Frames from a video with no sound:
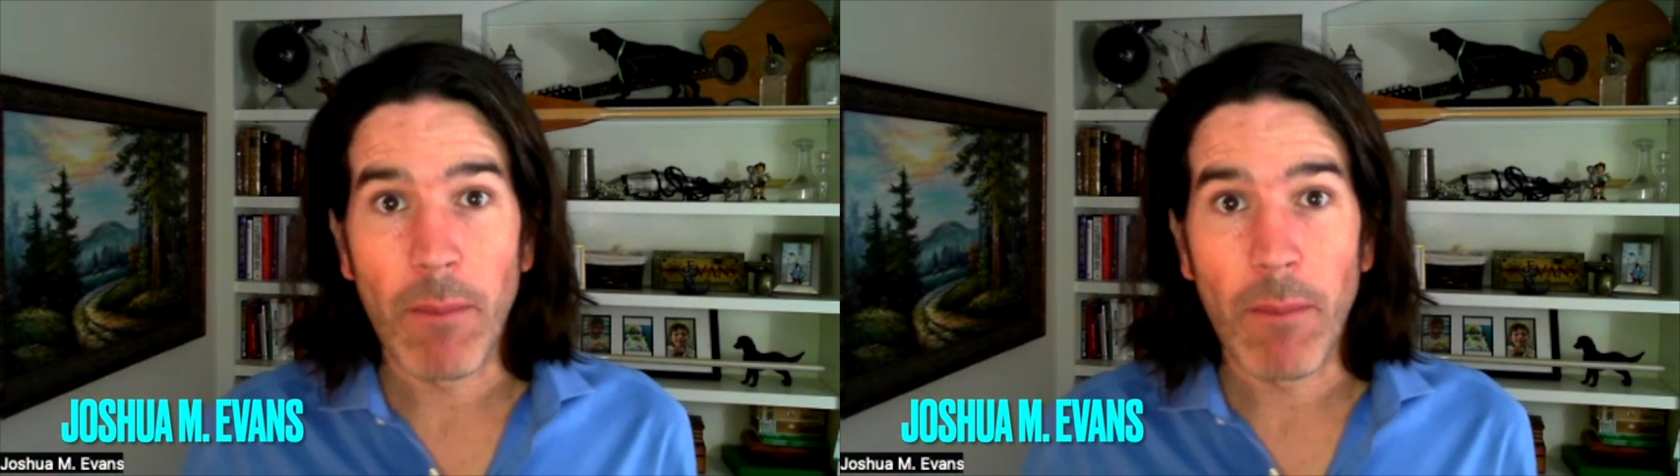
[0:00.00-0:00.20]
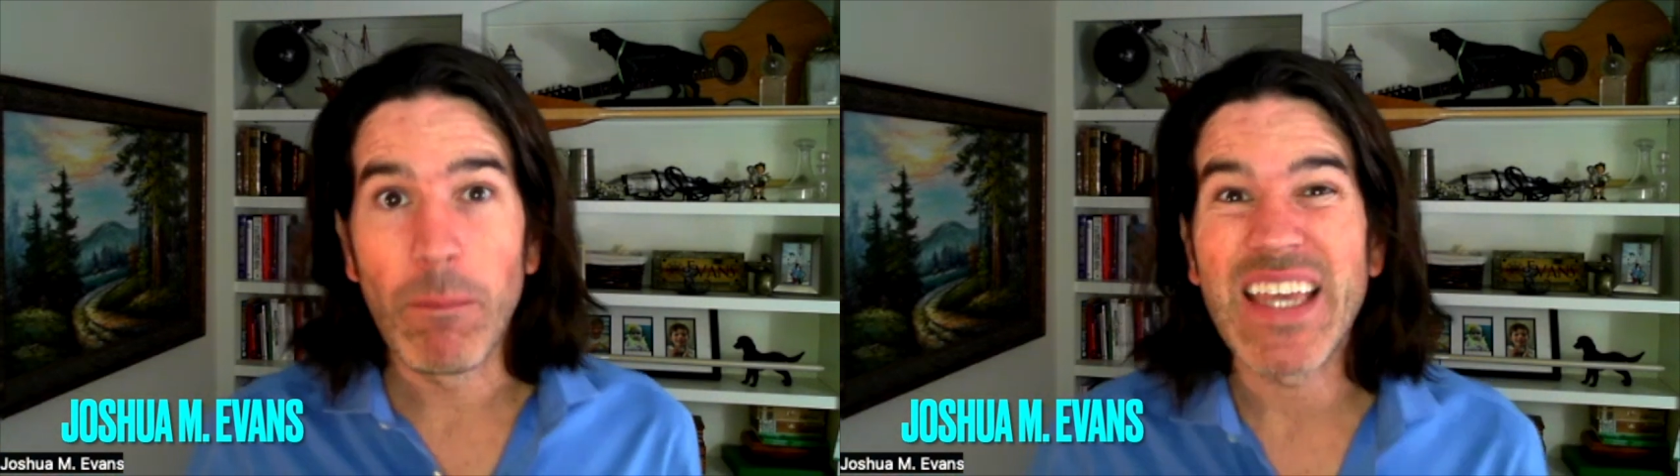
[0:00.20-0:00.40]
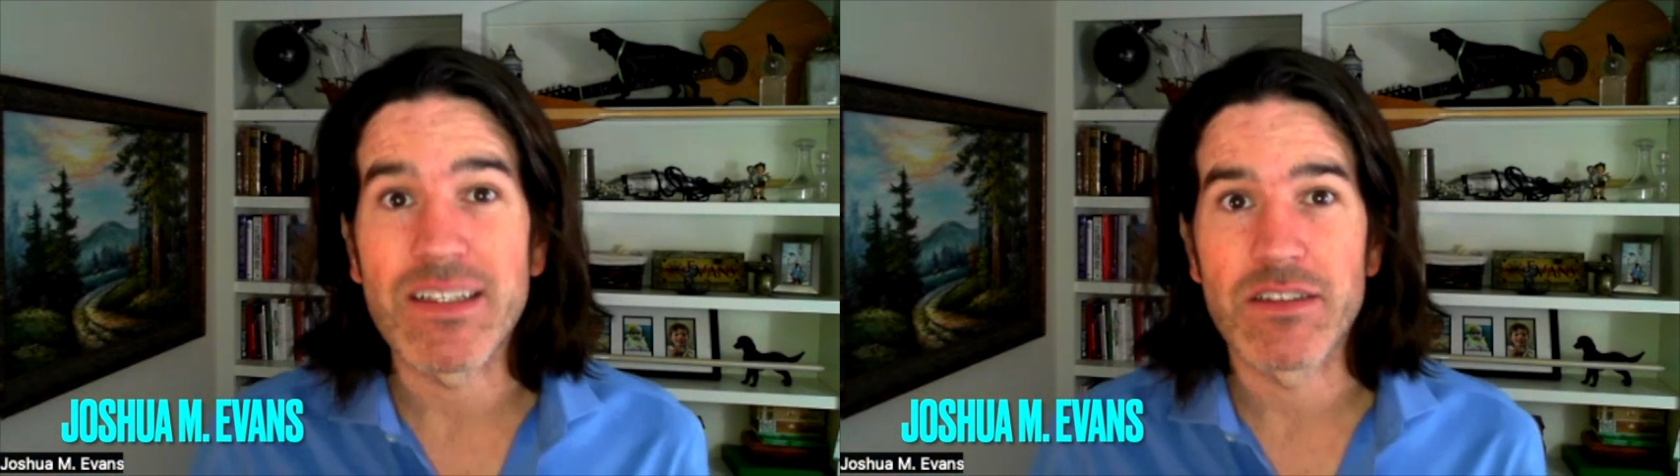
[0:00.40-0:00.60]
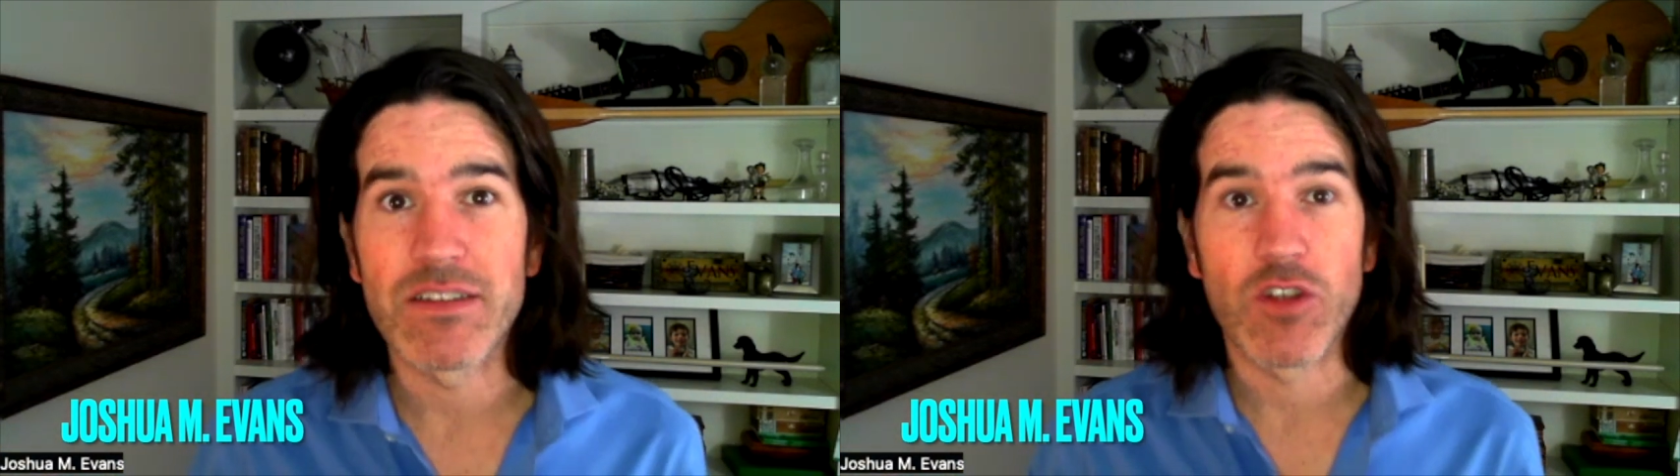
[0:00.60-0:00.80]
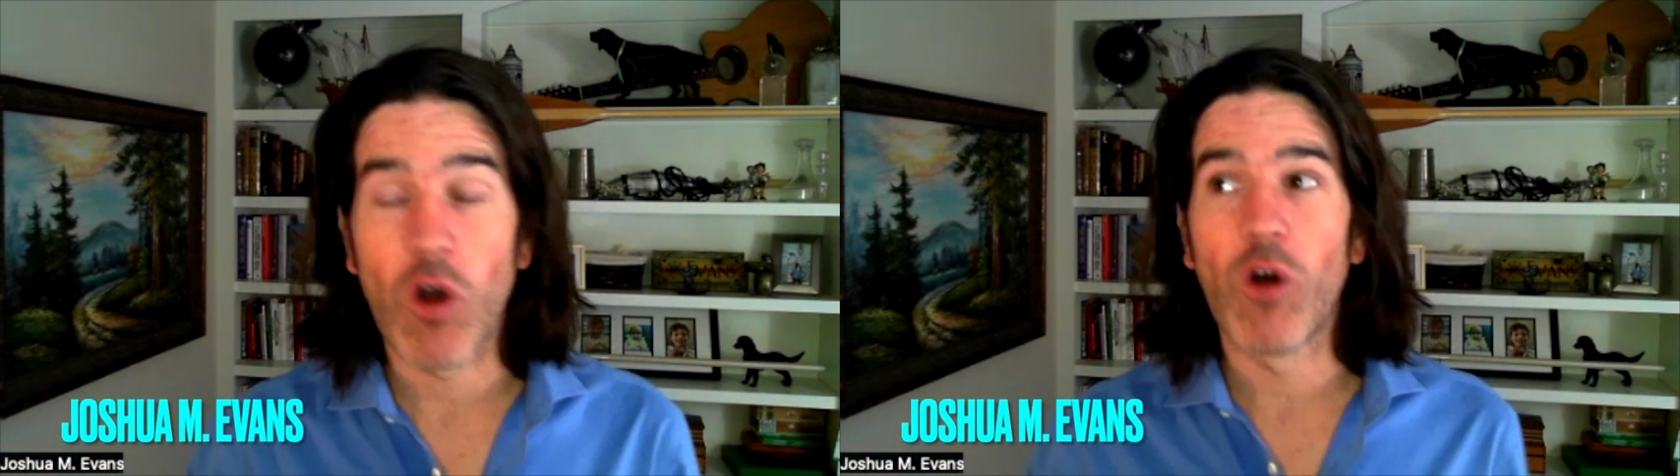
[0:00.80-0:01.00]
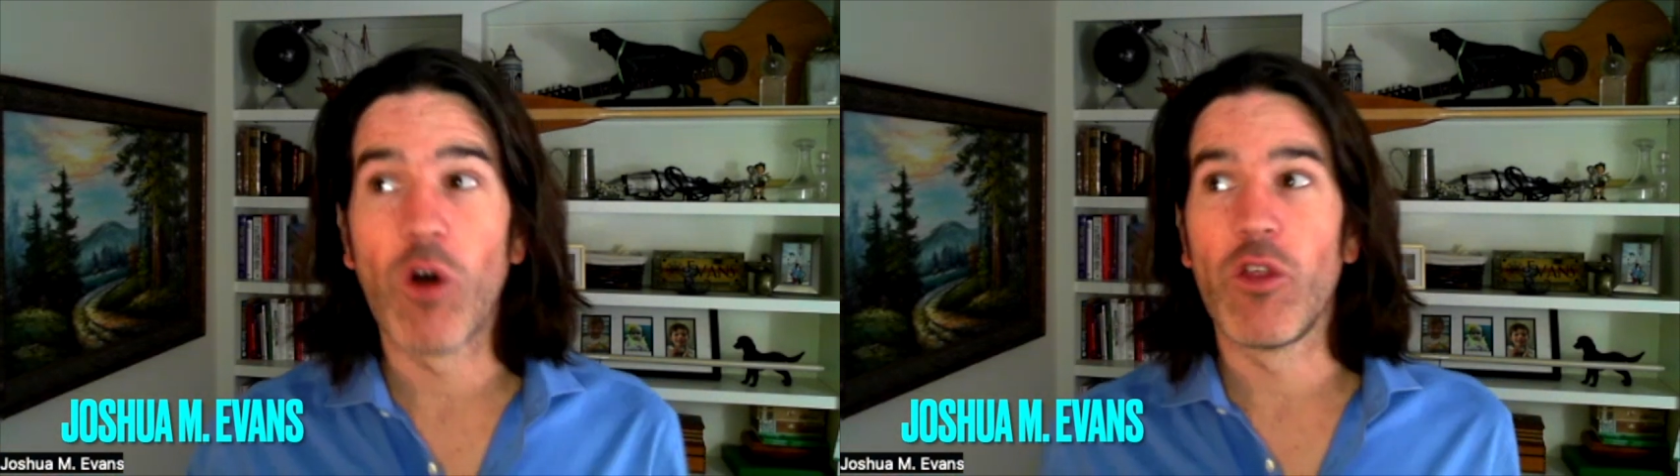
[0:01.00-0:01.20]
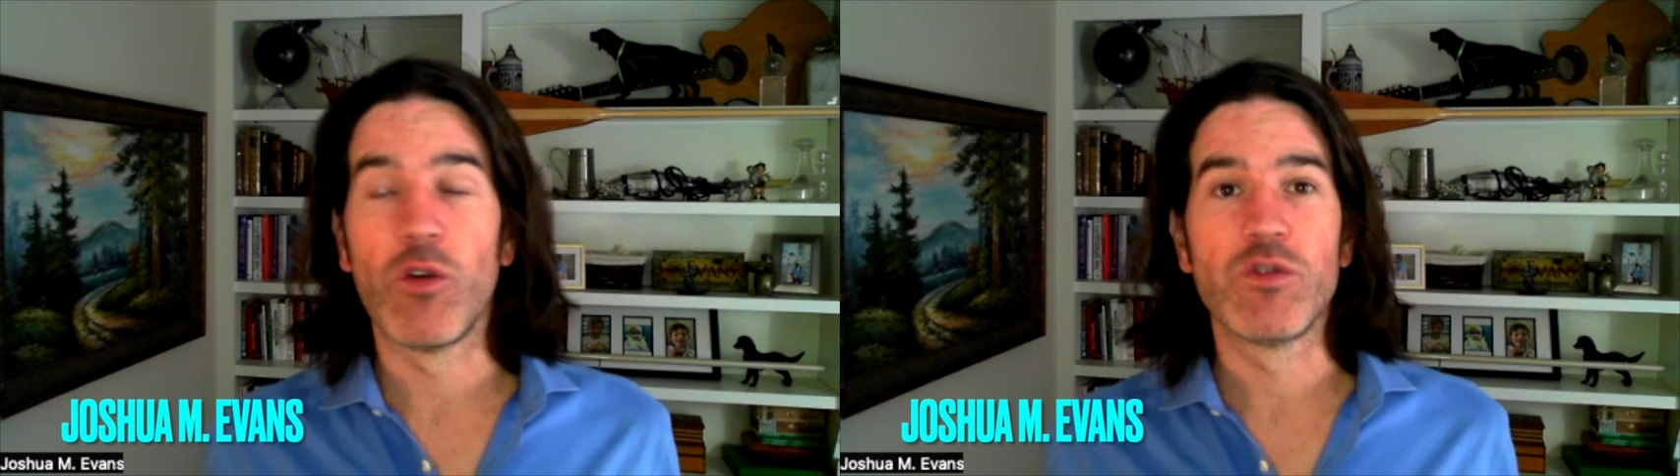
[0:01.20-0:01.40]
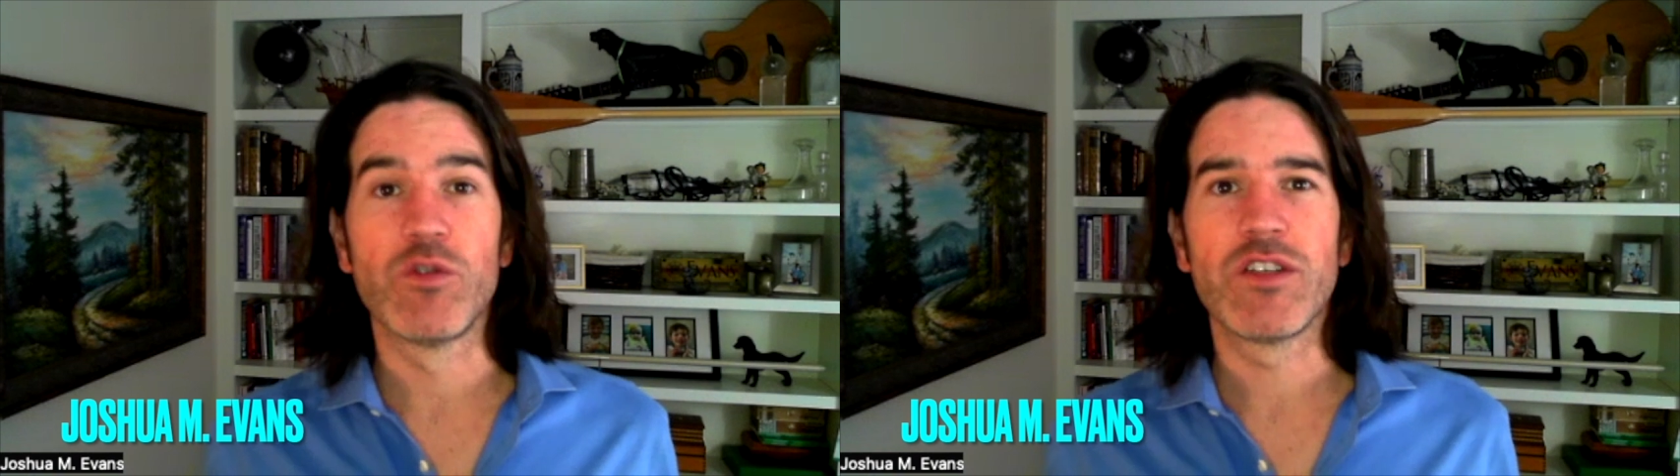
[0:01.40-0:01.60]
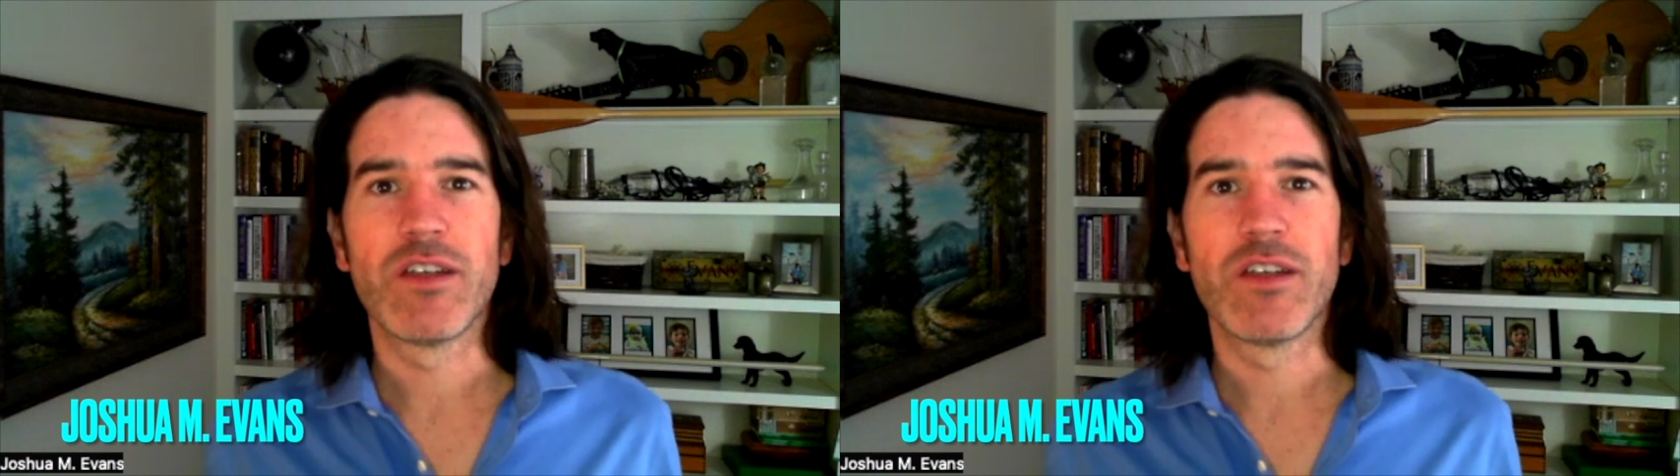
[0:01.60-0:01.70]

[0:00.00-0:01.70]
means to all those